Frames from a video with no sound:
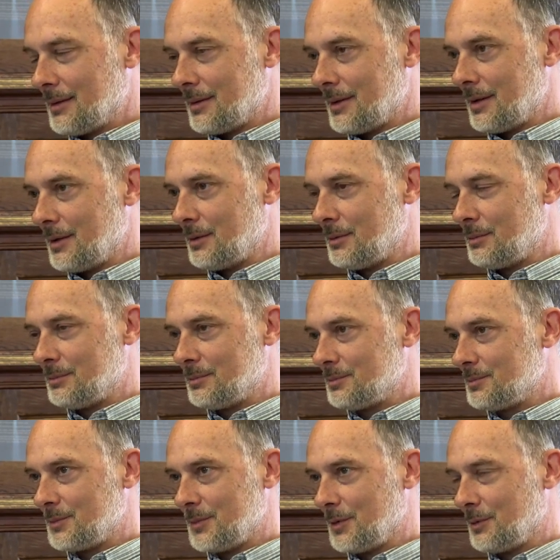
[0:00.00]
Now,
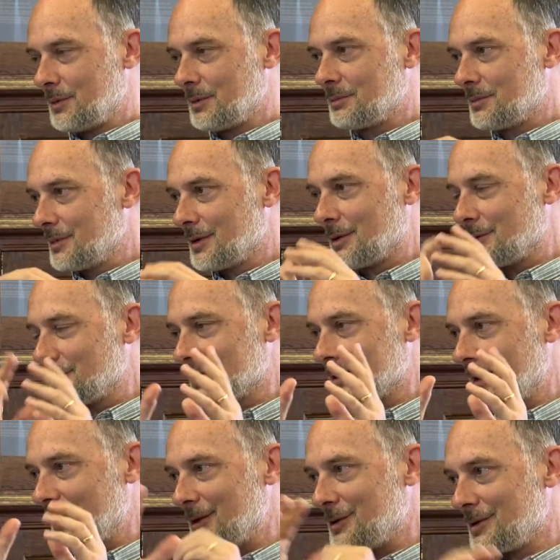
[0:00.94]
you know, the, the
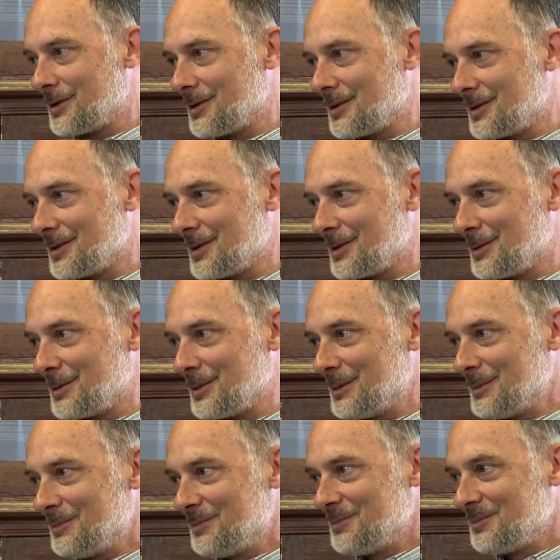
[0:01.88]
constellations are,
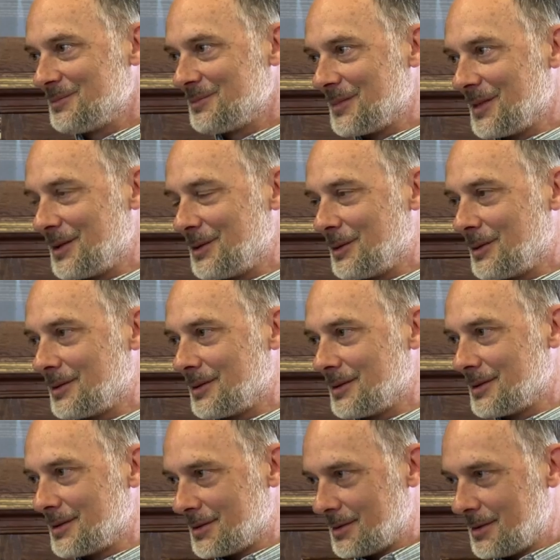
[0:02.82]
are not
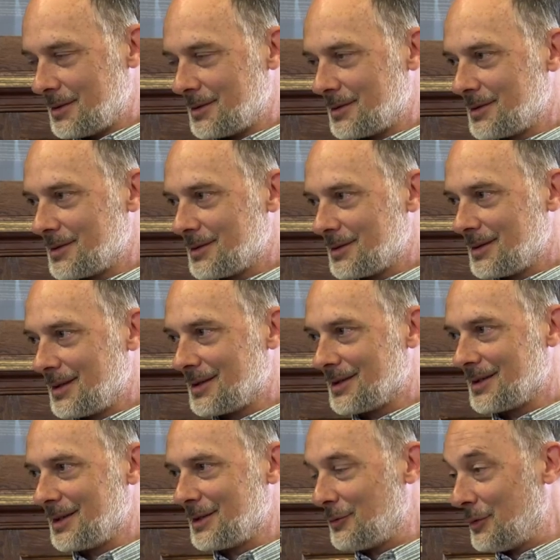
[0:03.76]
as, as as
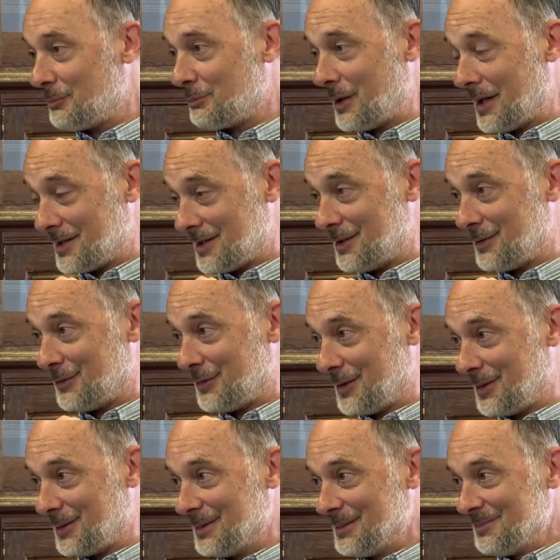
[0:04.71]
kind of impressive
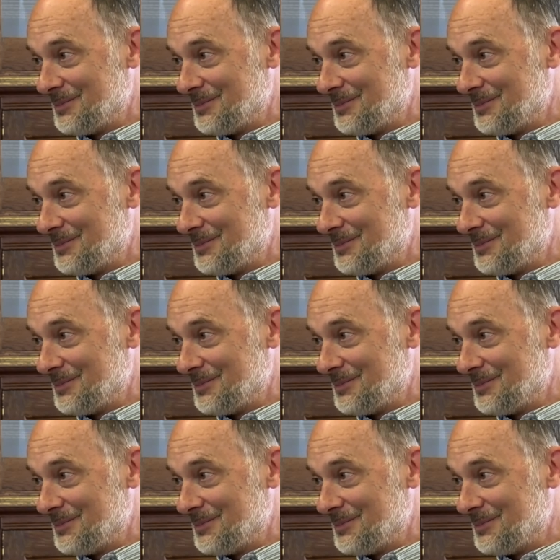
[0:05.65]
and